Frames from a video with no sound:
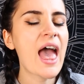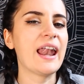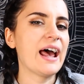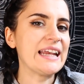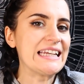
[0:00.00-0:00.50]

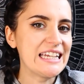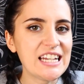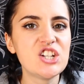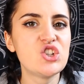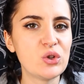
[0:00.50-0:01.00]
and I
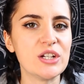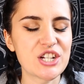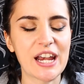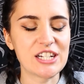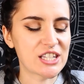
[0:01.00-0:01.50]
need you to
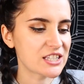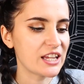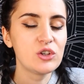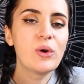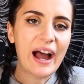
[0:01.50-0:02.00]
change this.
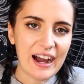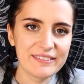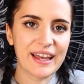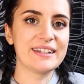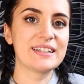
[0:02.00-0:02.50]
Like, you
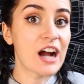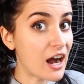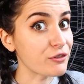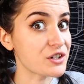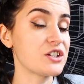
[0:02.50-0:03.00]
have that
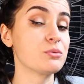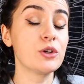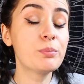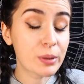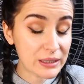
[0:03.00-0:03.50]
conversation where
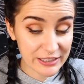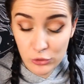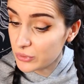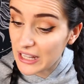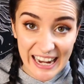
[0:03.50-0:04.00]
you put,
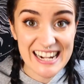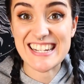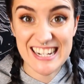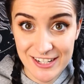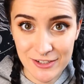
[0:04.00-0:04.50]
you lay
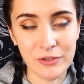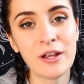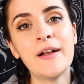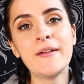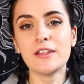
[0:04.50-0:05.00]
it down,
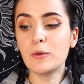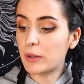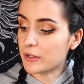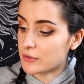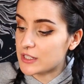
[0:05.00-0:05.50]
you
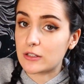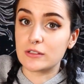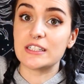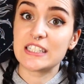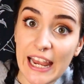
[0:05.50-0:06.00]
put your dick
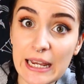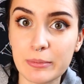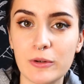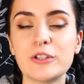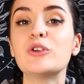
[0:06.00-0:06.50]
on the
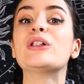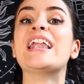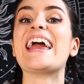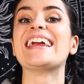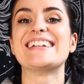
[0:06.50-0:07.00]
table, you
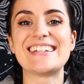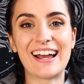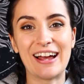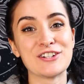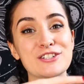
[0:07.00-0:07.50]
lay it
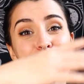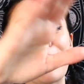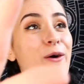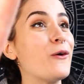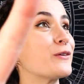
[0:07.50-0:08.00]
down. I just
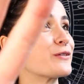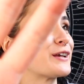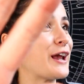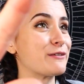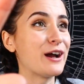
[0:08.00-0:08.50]
spat all over the
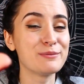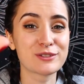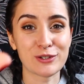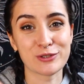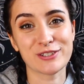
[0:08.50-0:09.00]
camera, I'm
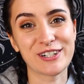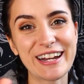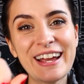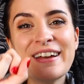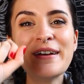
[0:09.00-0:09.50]
so
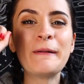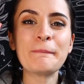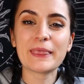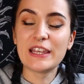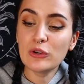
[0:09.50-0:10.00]
sorry.
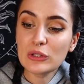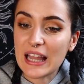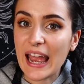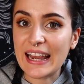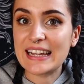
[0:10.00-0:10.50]
You
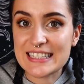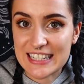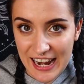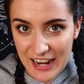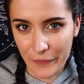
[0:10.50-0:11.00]
lay it
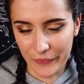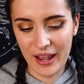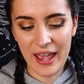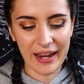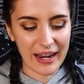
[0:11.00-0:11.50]

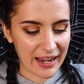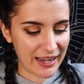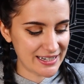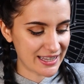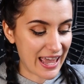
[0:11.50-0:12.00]
down
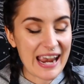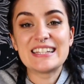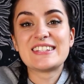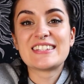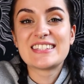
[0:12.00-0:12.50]
and they
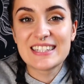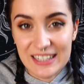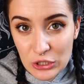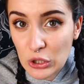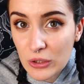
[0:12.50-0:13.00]

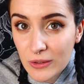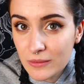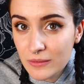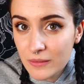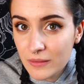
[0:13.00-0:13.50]

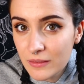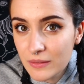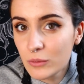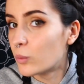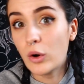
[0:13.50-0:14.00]
still
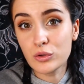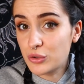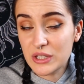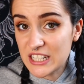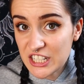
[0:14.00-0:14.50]
won't
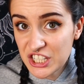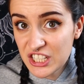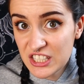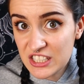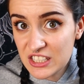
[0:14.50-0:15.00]
do the
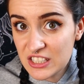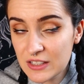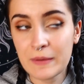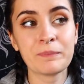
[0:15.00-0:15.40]
dishes,